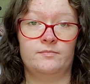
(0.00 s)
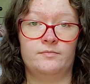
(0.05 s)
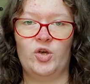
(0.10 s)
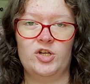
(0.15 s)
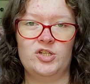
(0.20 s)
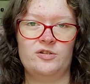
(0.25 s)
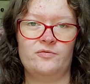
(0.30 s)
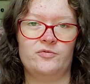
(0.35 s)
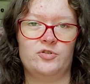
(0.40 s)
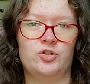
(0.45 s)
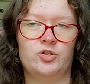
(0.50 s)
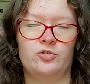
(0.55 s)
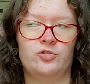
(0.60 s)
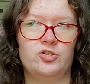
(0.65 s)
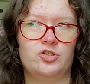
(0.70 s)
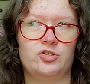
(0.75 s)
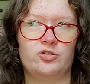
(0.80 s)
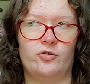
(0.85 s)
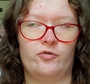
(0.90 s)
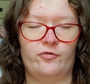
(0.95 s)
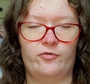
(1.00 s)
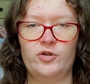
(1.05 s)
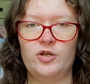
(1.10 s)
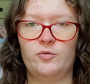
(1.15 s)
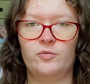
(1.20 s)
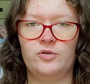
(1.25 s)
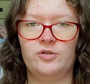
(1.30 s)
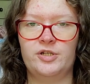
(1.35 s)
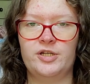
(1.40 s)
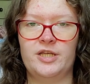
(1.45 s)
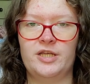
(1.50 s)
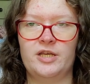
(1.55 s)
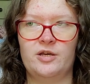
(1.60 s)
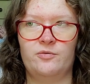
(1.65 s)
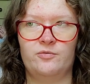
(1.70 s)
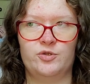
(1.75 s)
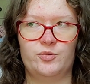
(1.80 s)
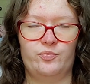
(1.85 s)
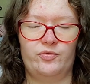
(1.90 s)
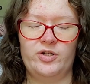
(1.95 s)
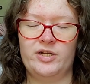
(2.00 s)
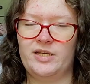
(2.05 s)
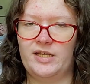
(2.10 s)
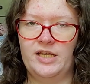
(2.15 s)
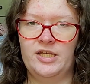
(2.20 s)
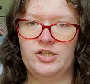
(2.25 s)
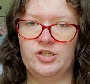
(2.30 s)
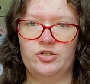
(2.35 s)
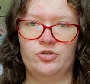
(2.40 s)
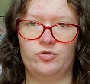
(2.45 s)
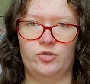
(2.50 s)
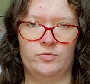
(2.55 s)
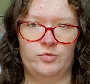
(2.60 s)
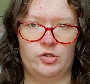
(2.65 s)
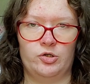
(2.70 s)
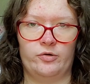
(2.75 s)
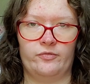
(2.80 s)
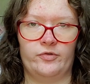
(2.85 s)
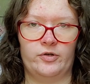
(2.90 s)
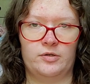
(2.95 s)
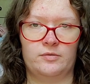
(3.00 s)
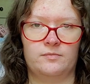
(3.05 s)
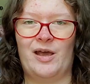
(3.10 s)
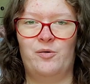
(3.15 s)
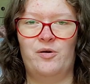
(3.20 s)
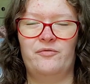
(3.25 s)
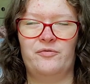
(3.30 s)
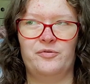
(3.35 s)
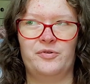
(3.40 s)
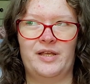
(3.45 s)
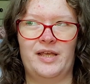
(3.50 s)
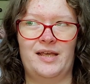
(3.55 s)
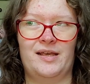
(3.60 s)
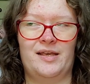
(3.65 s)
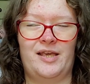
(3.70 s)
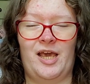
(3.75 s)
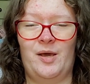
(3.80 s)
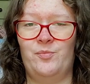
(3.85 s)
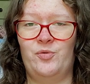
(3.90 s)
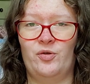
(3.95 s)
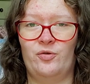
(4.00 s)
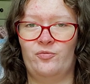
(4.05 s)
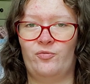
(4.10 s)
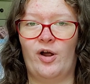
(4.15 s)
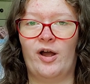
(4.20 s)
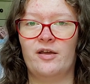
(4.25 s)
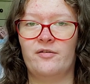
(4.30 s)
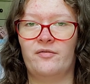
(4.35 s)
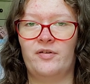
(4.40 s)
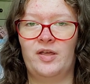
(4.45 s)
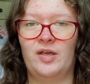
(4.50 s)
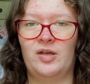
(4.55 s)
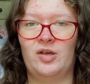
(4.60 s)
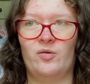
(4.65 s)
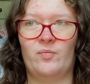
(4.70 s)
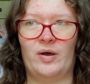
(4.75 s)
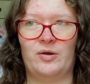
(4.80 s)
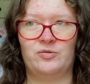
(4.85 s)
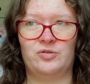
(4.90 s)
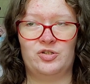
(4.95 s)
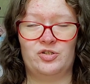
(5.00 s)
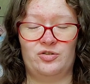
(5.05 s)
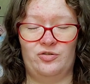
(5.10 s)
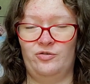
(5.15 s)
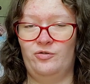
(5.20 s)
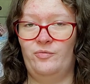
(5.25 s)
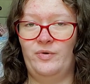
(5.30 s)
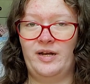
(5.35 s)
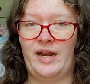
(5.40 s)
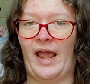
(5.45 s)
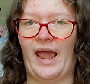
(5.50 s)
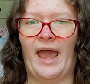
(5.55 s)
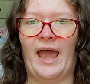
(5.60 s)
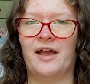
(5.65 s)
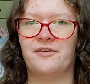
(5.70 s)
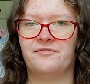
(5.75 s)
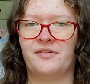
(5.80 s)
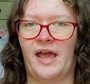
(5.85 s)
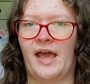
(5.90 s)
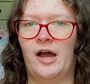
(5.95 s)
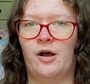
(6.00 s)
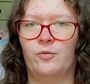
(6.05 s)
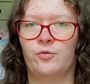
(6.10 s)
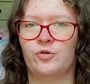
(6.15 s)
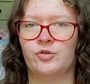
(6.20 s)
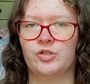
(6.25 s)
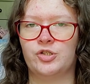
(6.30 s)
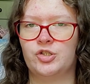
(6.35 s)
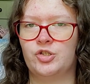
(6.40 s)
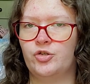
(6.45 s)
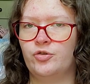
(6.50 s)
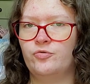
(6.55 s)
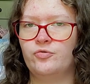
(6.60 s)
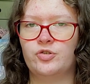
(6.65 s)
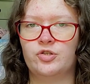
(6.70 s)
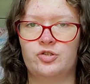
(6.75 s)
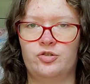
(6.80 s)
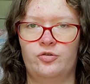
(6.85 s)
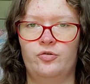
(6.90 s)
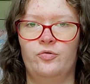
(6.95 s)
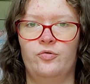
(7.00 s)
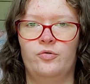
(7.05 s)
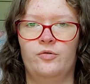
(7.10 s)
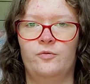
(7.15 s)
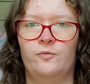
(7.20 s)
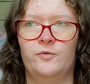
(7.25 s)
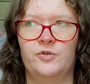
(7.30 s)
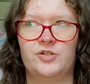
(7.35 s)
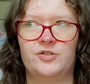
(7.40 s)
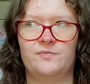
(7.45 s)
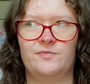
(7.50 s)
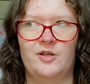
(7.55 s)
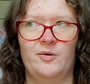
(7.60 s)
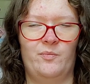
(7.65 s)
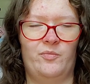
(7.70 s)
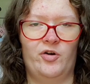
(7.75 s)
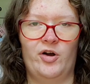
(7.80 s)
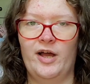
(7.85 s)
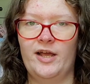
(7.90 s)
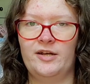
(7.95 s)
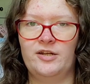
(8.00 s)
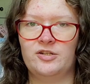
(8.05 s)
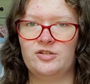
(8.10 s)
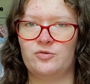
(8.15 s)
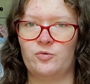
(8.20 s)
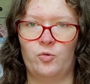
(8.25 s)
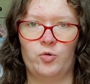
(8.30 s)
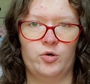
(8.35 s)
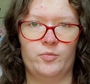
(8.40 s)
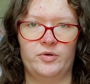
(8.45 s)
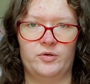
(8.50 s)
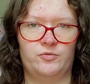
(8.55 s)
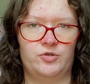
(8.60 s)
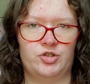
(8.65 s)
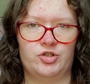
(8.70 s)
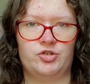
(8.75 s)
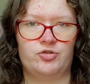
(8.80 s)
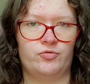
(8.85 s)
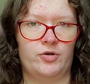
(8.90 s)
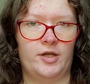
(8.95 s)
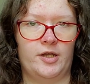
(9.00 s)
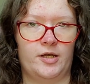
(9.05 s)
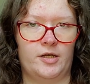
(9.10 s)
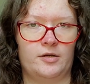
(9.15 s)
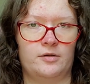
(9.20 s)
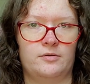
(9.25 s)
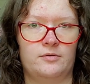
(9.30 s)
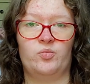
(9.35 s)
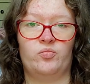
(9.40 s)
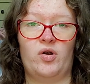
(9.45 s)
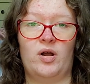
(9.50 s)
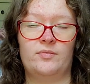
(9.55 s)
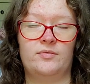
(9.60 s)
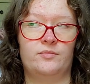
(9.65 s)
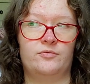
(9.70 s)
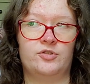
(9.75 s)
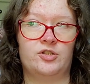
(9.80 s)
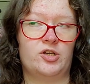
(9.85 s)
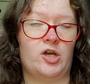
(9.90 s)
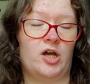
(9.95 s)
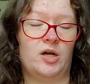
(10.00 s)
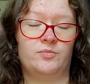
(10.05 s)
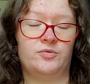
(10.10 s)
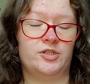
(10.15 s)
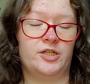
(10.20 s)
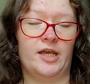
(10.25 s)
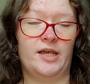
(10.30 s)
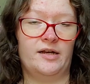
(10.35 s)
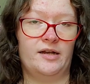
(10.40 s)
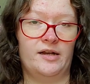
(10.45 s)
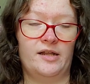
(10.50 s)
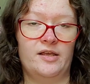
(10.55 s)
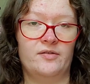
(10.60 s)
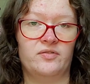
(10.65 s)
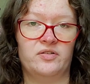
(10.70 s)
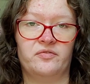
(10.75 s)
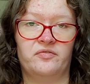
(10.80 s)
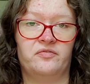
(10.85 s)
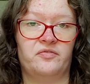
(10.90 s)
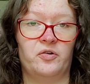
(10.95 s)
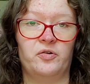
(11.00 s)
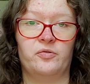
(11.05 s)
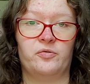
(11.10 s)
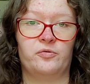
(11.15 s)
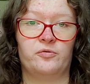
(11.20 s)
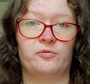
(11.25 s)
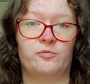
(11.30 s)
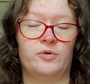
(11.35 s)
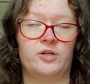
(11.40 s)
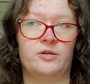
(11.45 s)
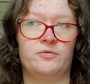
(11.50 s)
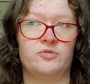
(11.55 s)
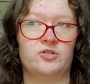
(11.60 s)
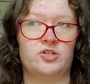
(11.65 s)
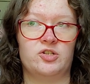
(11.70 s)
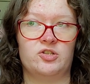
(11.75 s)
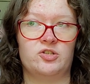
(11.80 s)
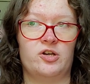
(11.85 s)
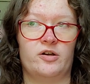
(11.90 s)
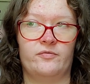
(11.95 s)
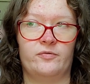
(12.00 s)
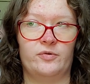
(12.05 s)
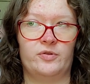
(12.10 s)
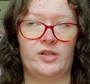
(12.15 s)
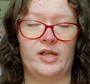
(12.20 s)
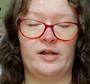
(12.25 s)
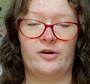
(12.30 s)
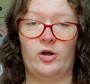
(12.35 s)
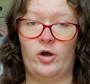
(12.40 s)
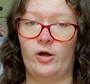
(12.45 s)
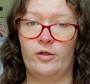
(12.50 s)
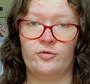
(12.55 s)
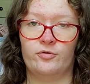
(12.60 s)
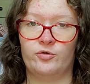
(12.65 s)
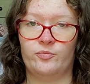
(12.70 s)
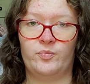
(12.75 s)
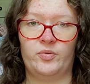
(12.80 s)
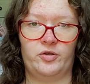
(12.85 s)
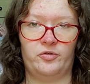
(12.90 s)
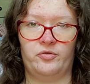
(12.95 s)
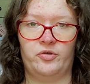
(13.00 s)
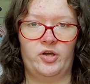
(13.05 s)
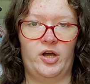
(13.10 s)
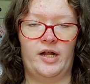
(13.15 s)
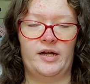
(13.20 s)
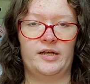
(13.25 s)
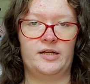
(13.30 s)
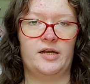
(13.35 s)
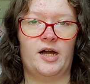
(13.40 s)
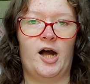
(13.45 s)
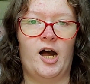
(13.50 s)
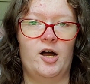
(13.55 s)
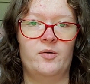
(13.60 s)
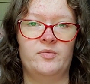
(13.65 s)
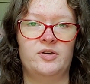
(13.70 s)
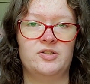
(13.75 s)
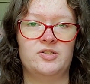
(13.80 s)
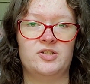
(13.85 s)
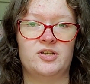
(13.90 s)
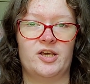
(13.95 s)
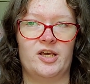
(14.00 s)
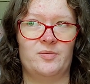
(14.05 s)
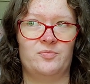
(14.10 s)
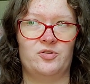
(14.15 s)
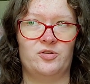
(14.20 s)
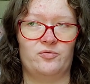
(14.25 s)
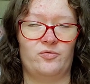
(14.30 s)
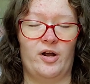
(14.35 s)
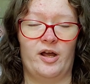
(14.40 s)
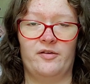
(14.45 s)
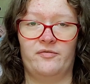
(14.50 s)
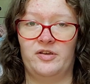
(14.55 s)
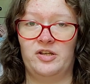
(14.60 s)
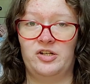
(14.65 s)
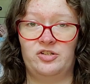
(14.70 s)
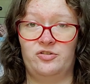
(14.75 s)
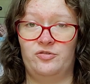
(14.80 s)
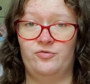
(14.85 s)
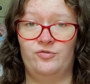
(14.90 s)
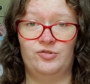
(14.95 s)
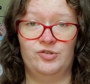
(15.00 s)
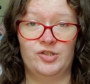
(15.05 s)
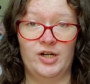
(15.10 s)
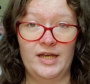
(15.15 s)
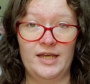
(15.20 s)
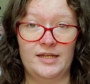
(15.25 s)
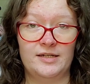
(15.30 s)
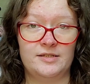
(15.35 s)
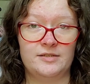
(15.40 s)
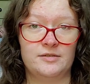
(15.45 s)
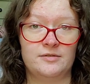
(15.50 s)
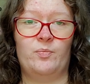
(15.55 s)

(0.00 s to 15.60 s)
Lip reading: Because it returns so frequently, it was pretty easy to observe it. However, it kept arriving about 2.5 hours too soon, which implied its orbit was shrinking. The problem was complicated even further when it was discovered that other periodic comets kept arriving too late.